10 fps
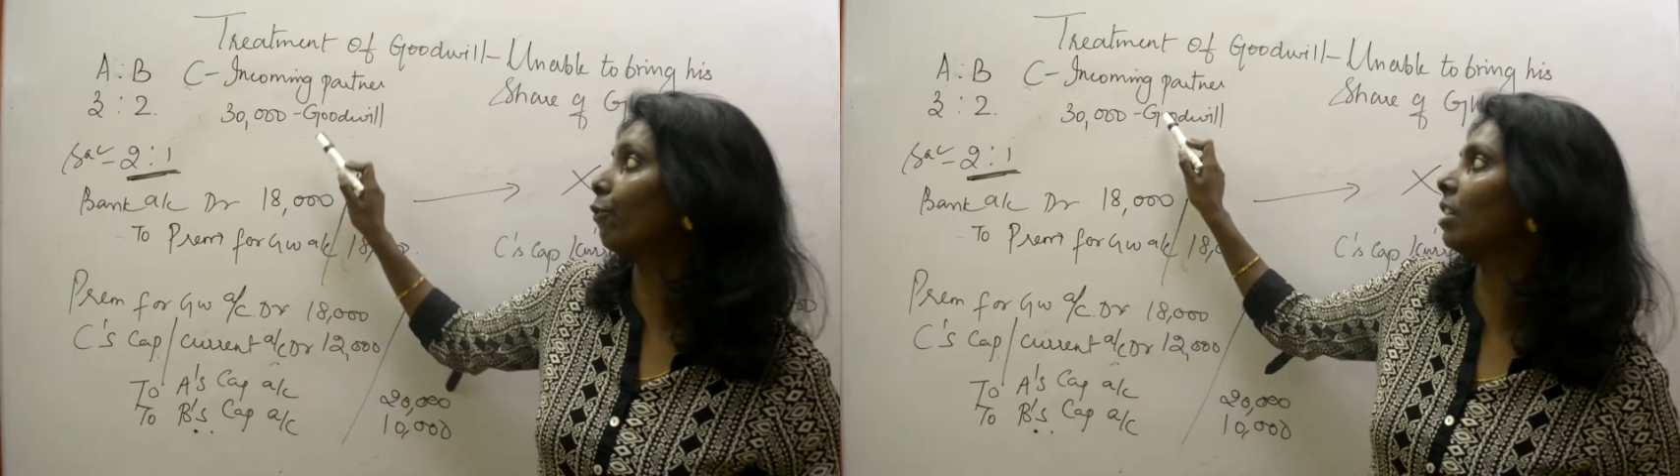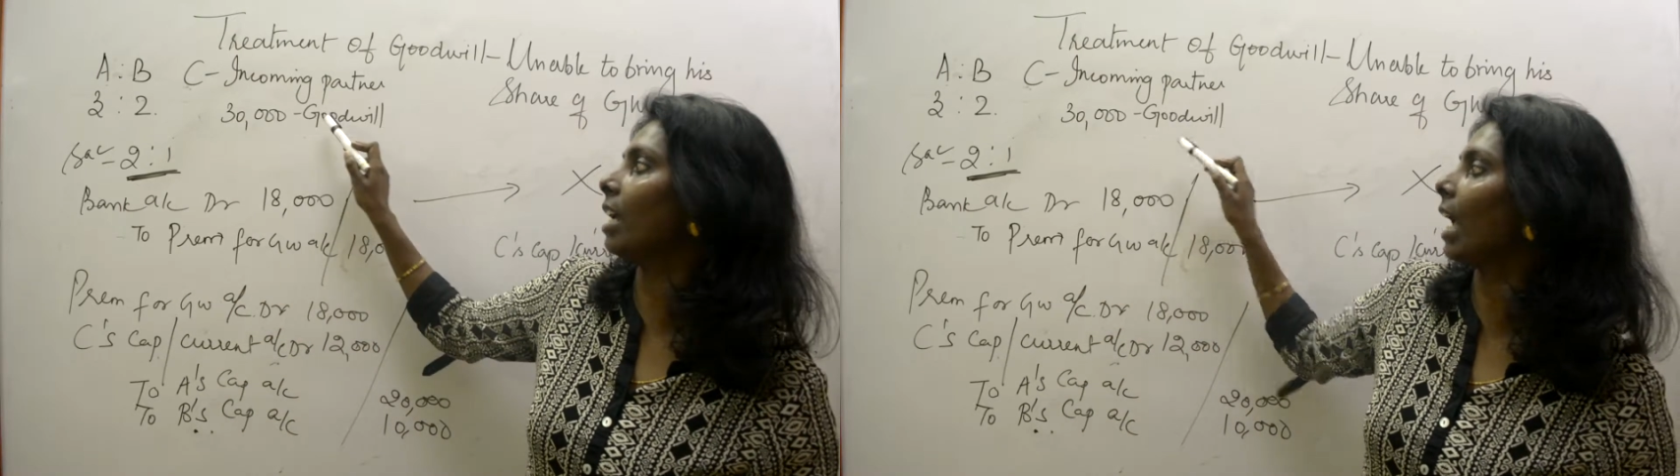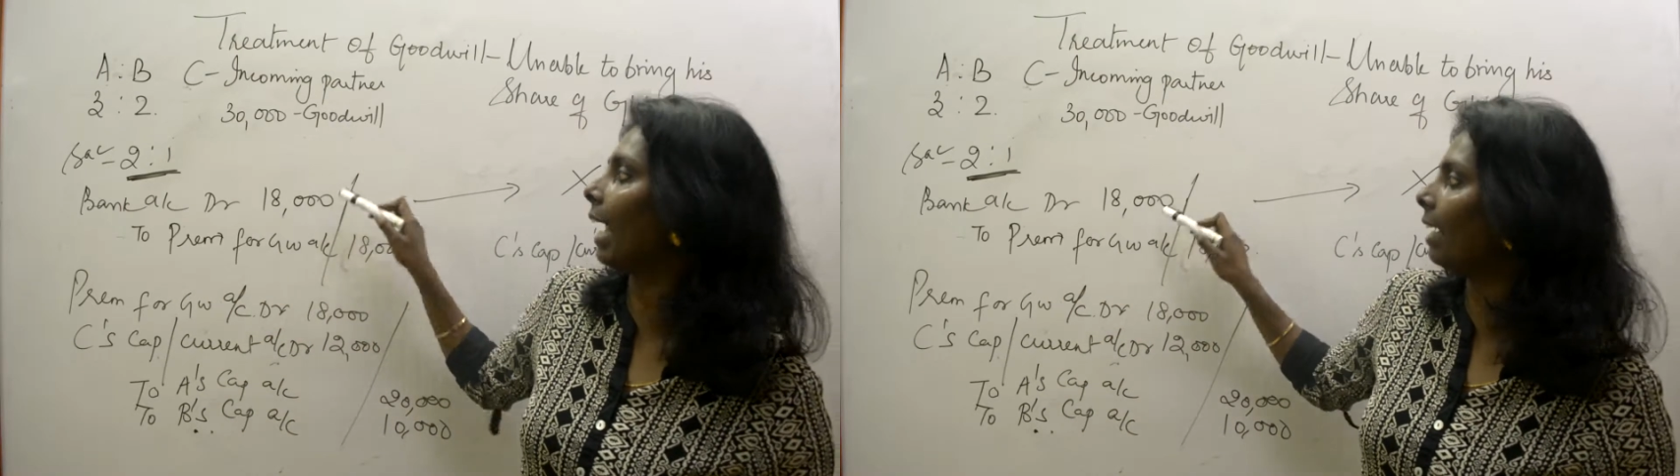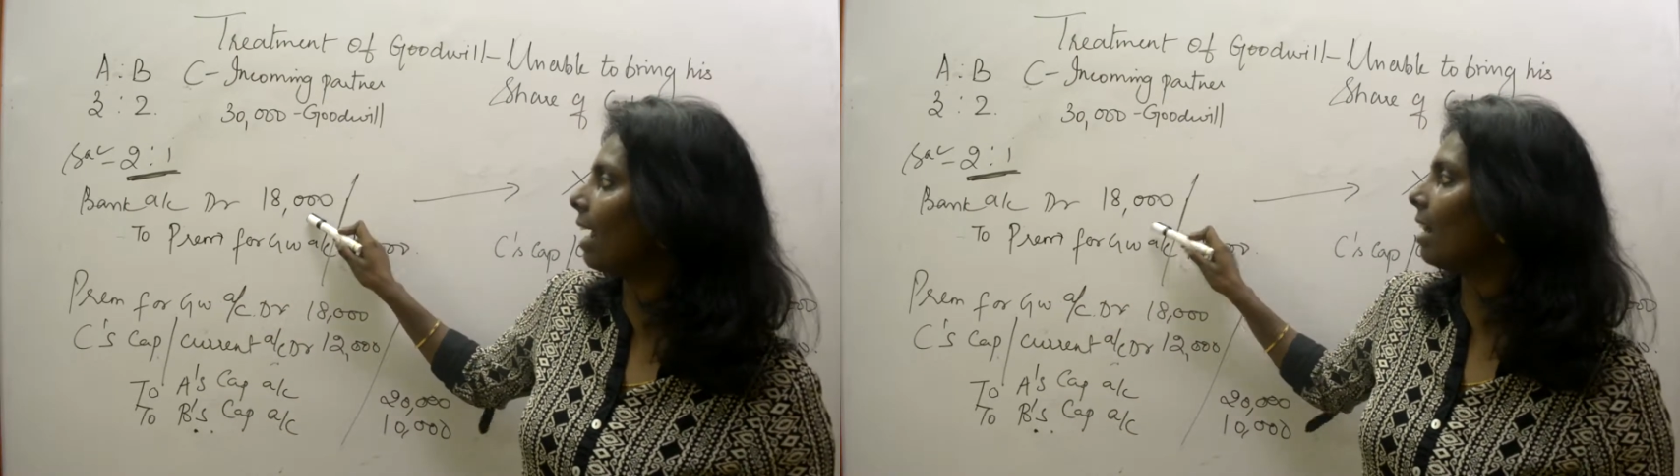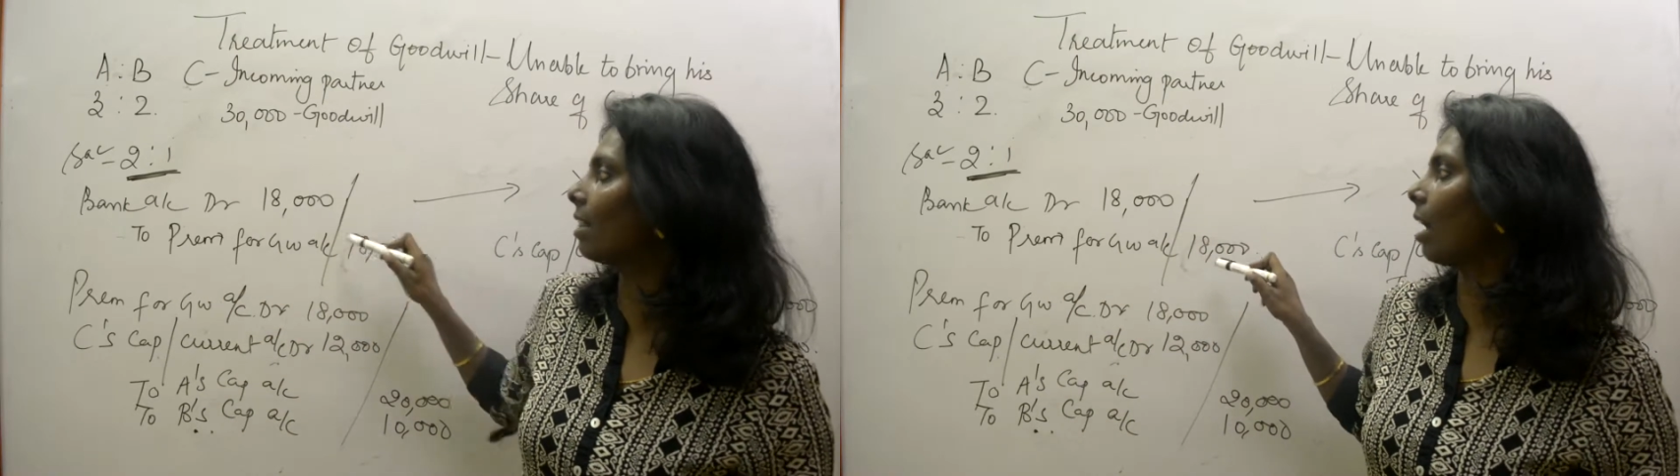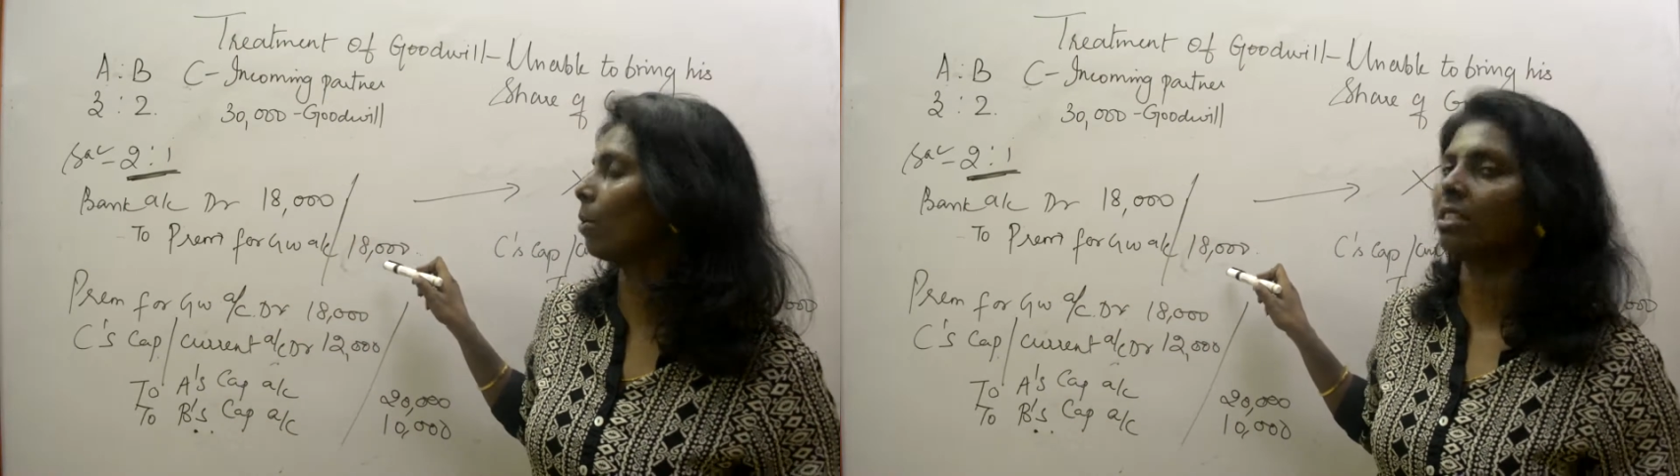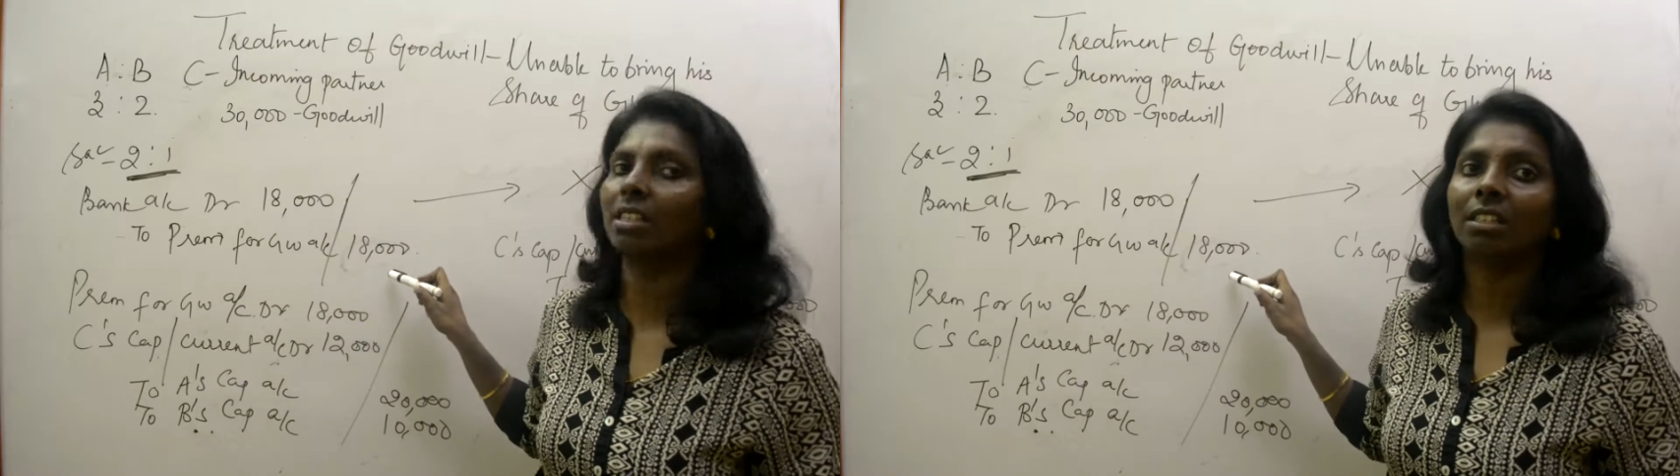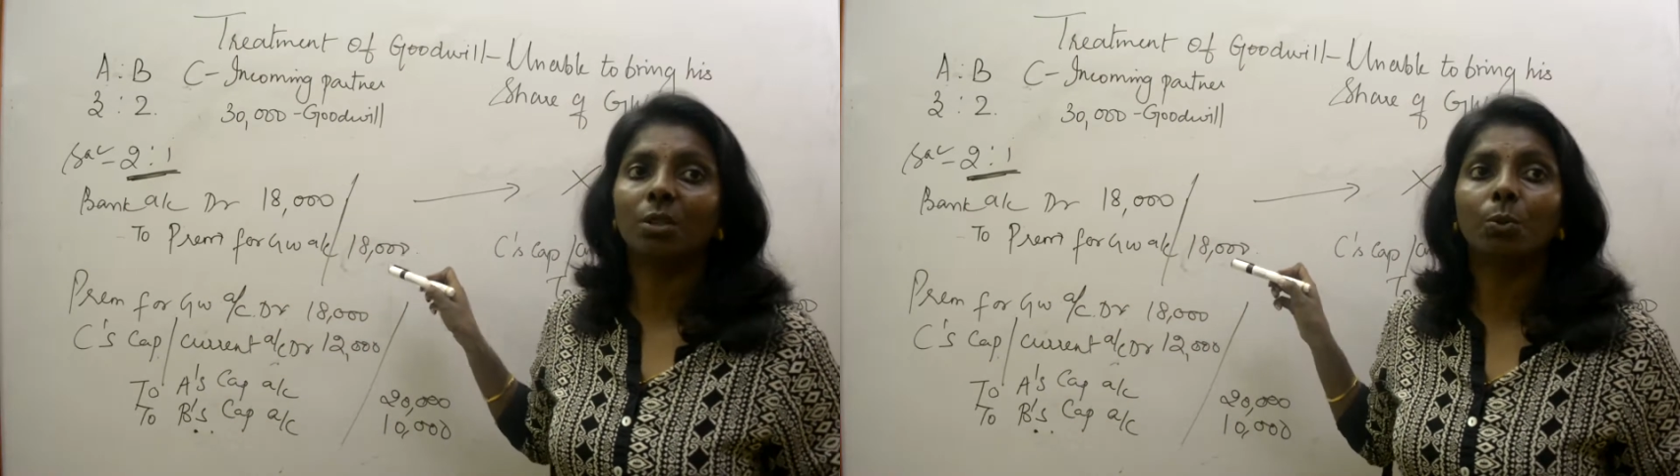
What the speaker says: for the 18,000